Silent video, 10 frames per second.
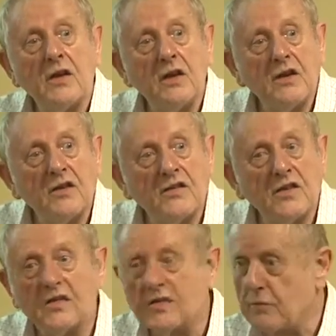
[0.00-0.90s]
sister,
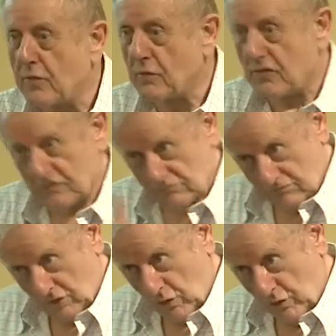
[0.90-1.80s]
sister books.
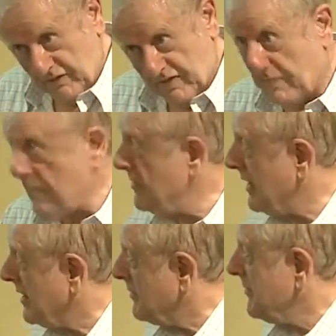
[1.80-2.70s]
Always remember
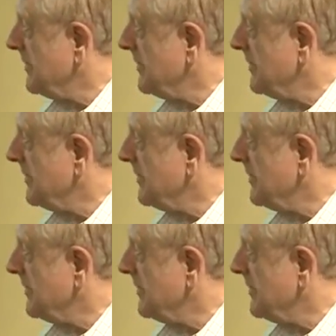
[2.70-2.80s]
that.